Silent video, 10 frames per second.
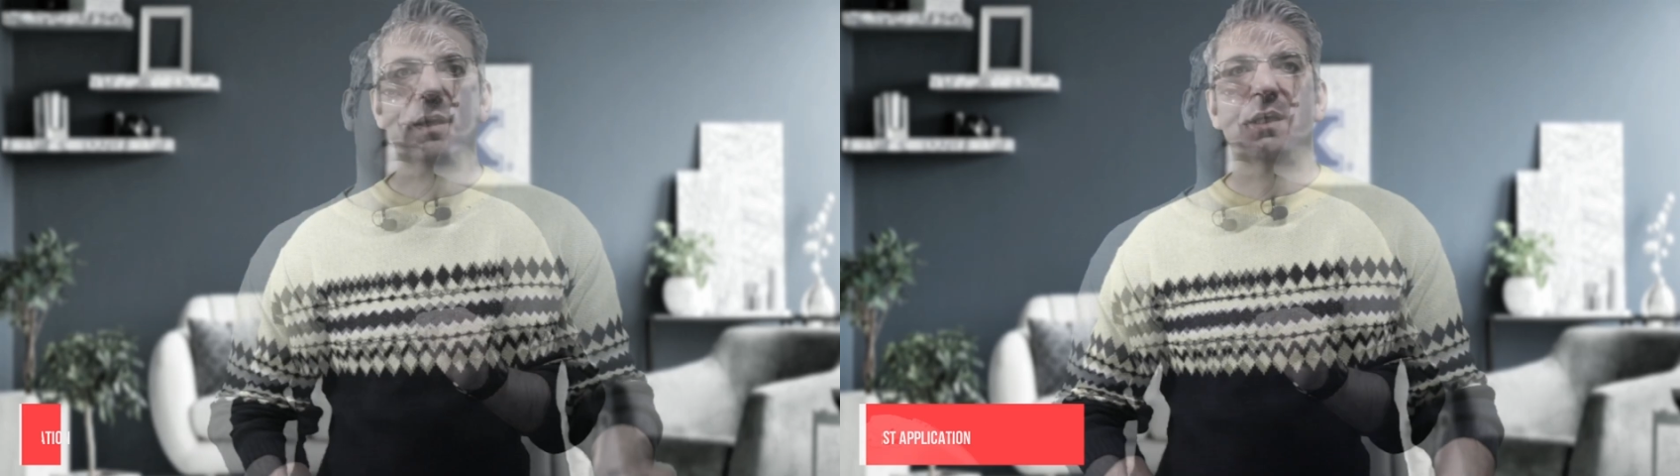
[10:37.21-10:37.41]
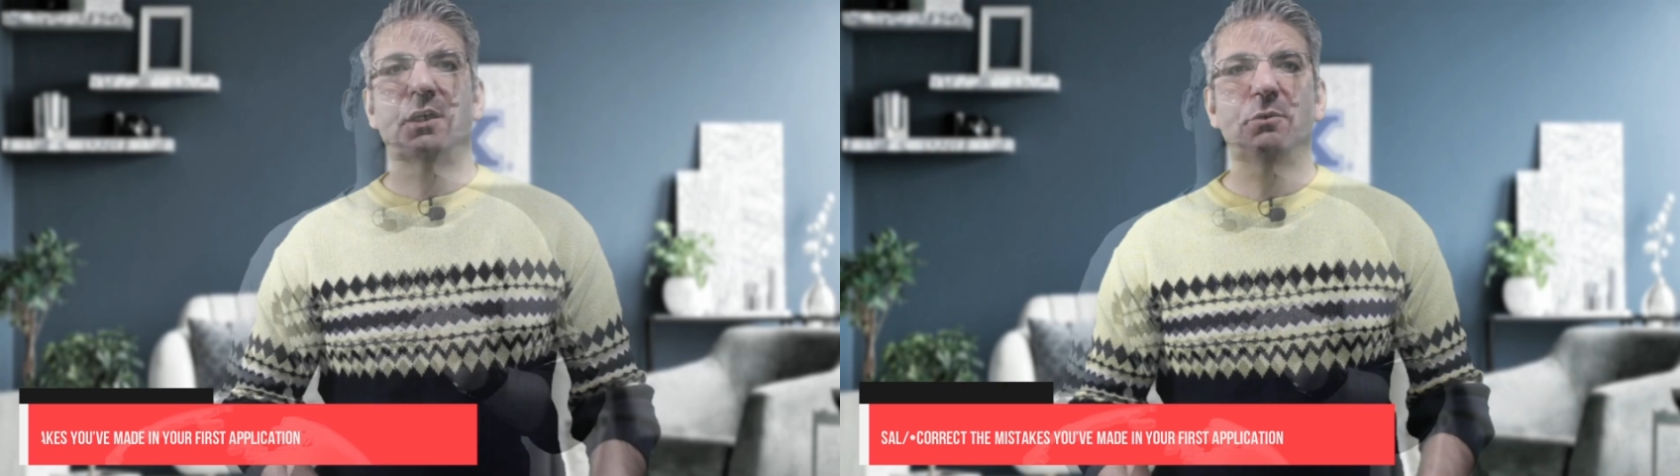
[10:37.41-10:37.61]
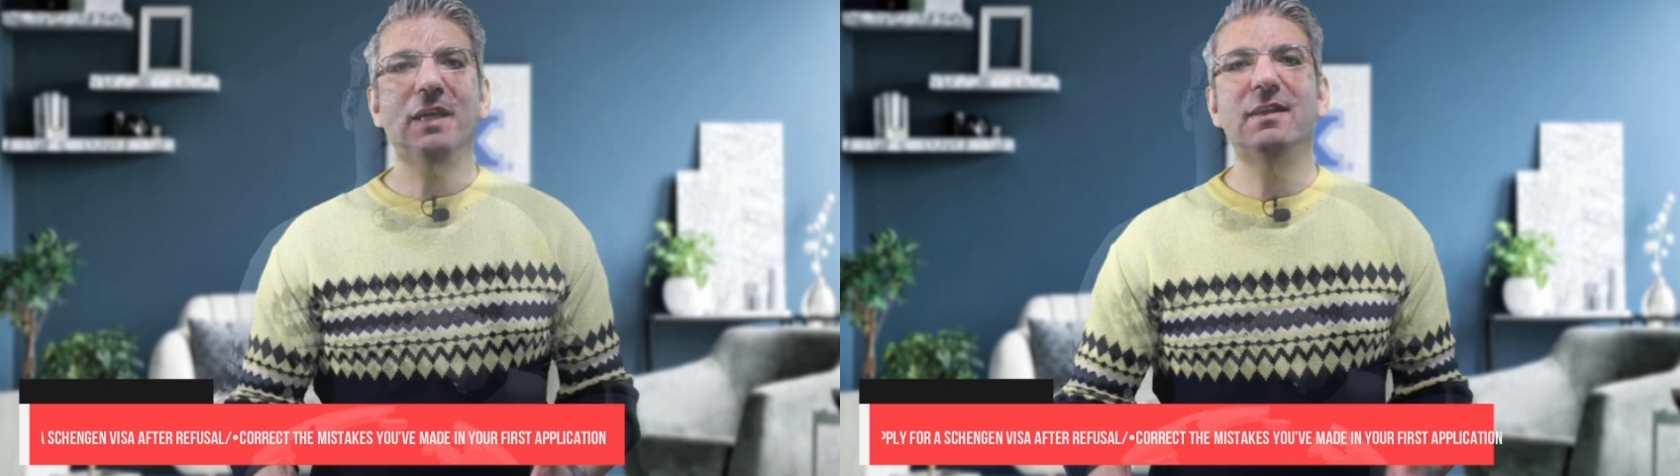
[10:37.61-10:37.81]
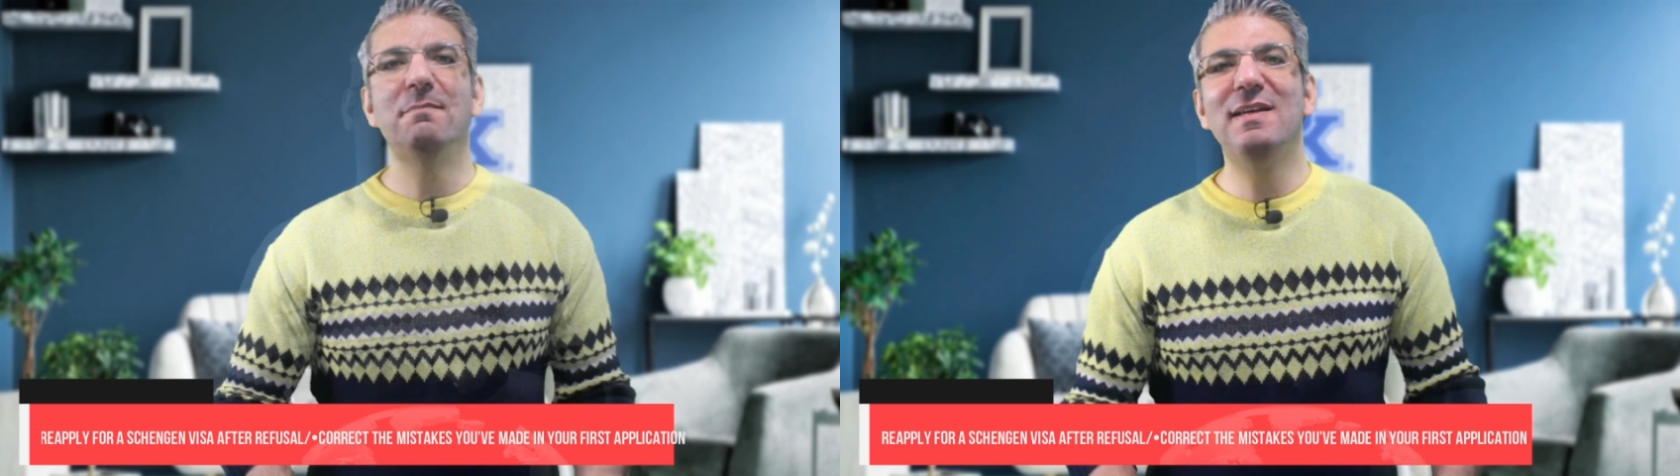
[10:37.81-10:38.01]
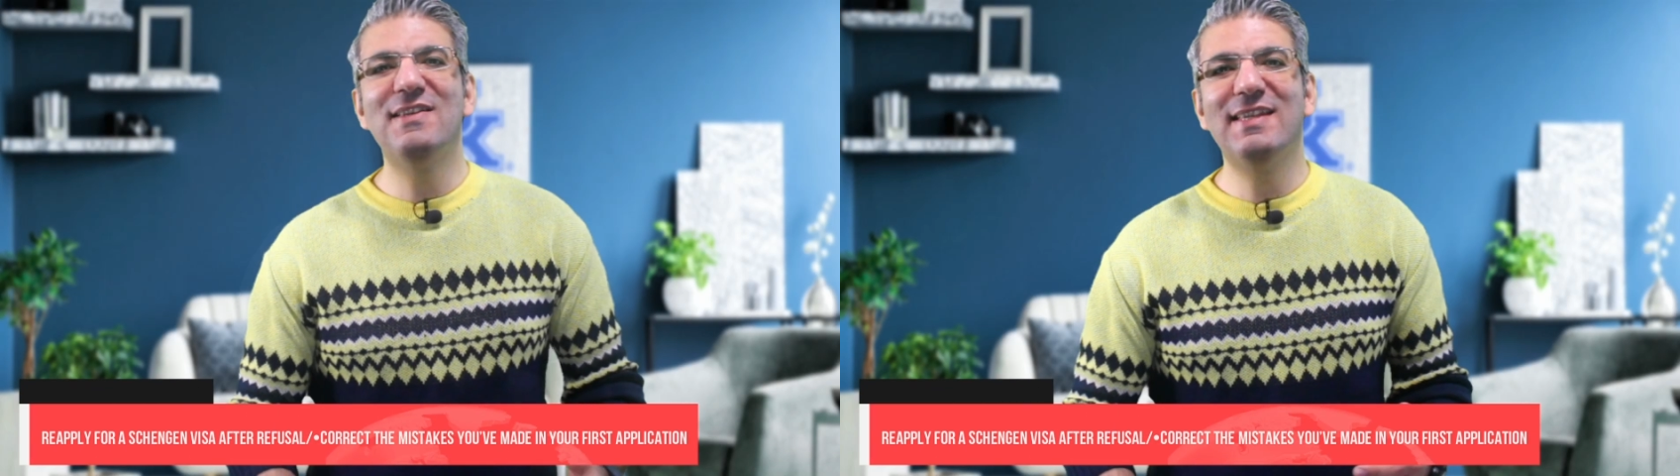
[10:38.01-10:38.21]
Correct the
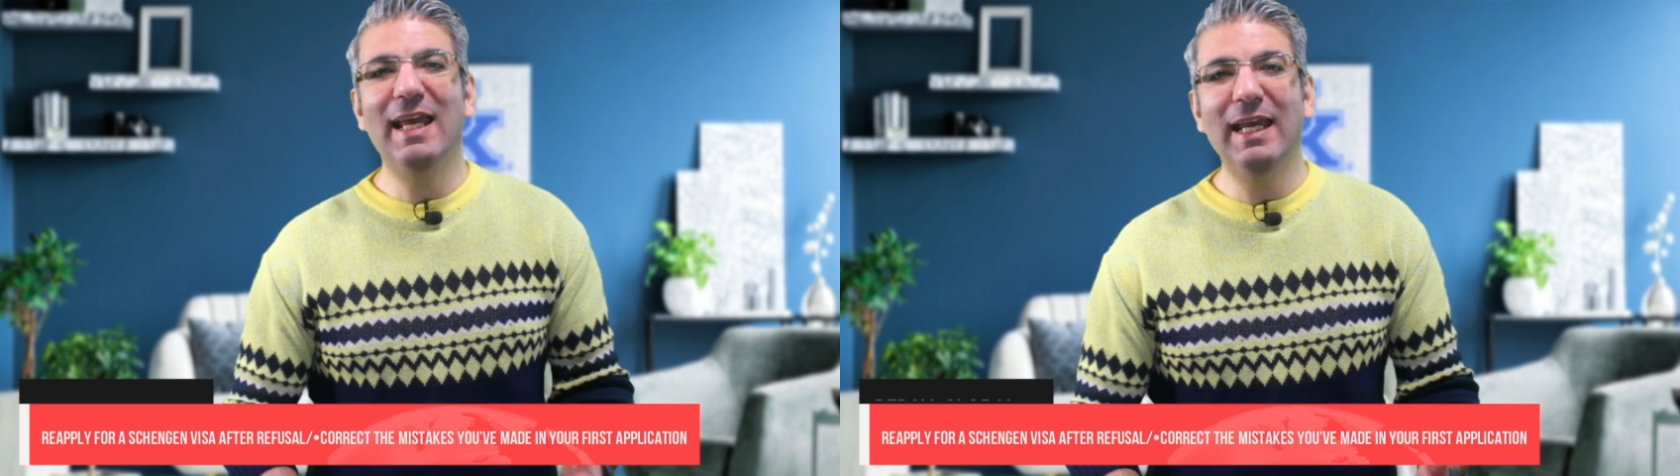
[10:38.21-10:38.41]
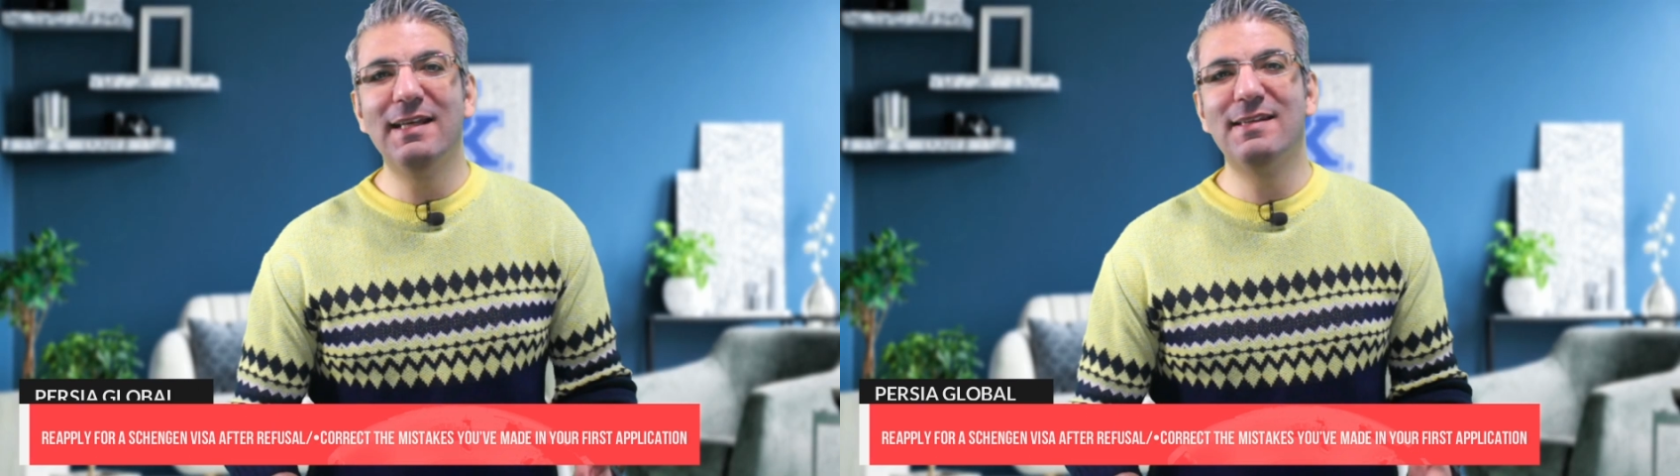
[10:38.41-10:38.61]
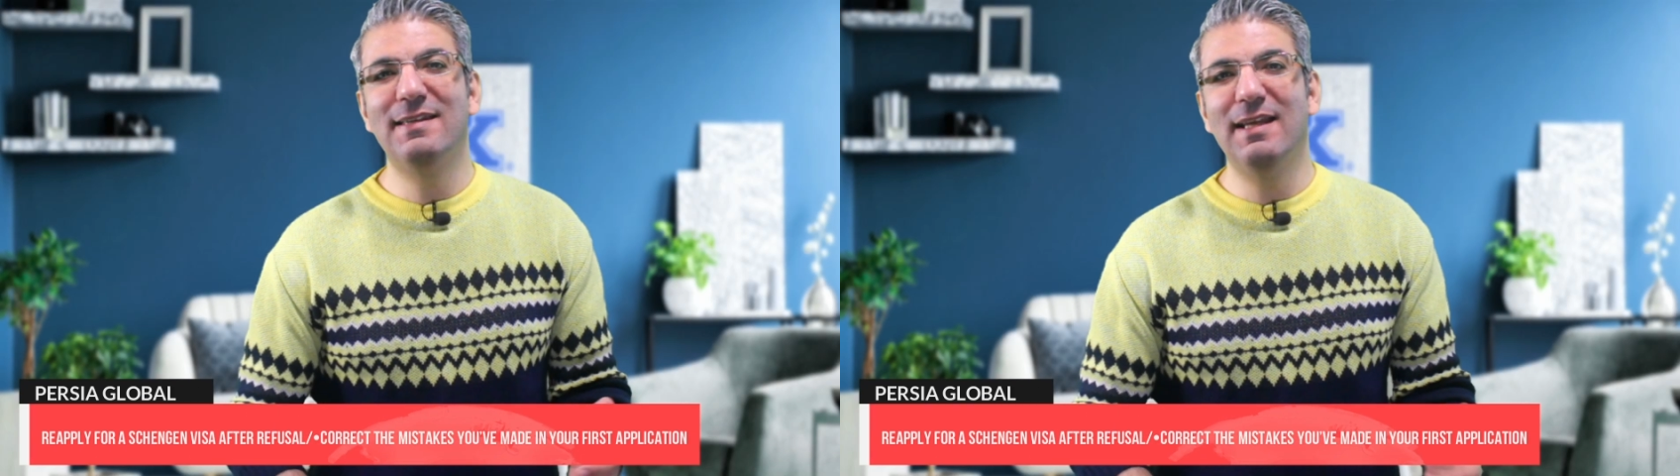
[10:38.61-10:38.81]
mistakes